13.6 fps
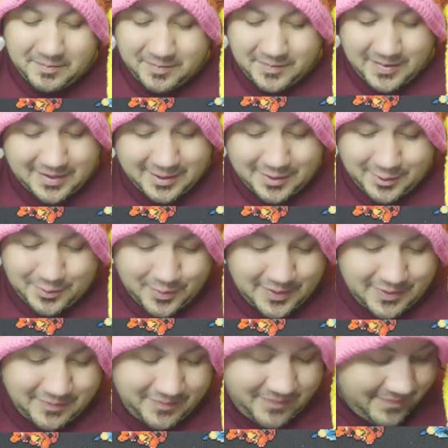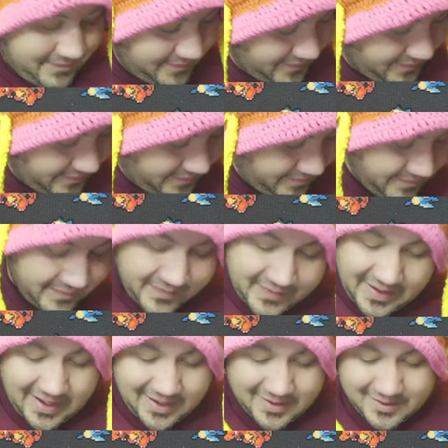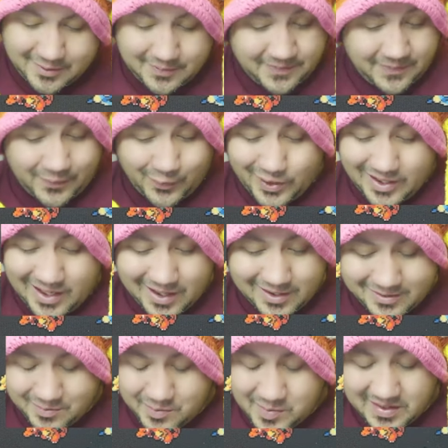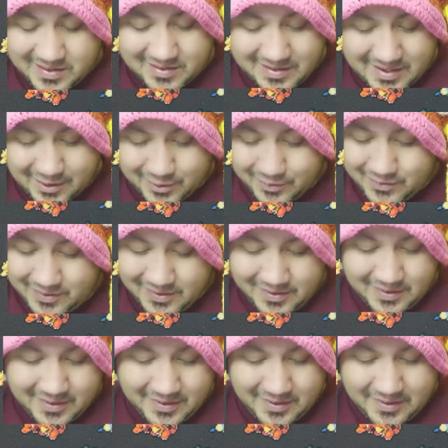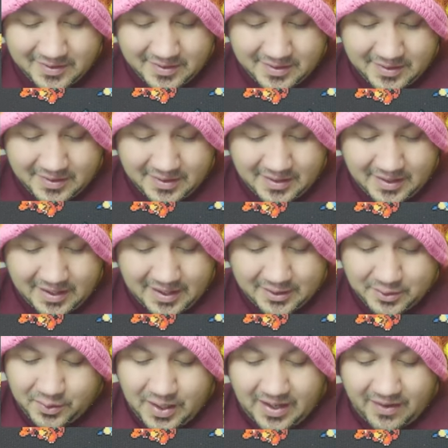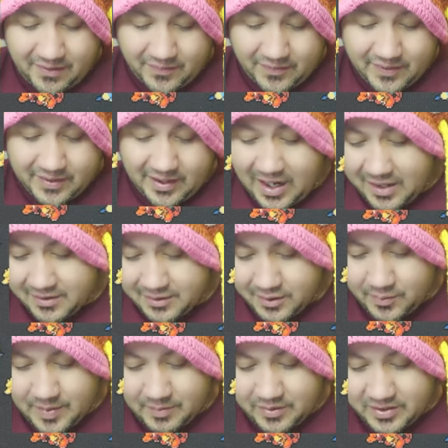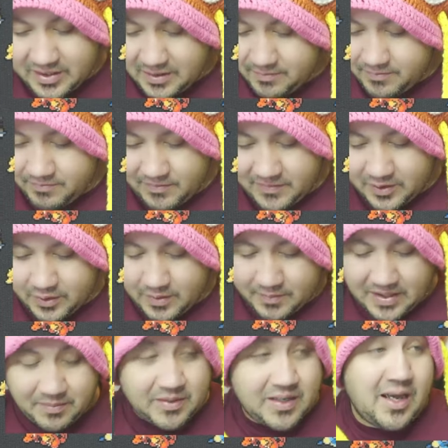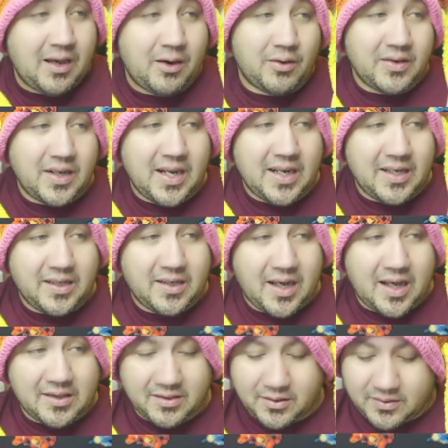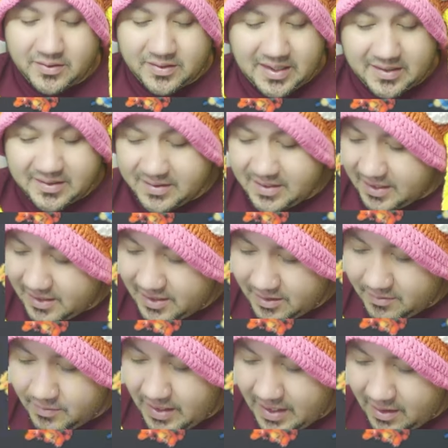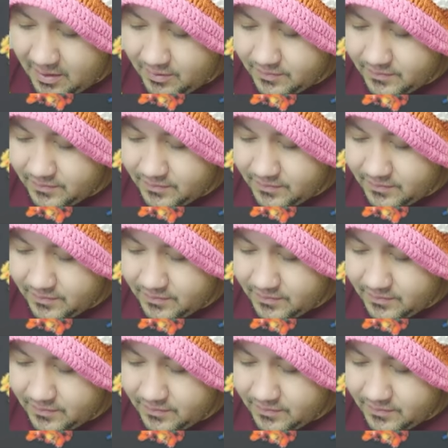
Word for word: I'll tell you what, that's the $40, amazing deal. I do have a Costco membership, so I'm keeping an eye on any Costco sets that come out.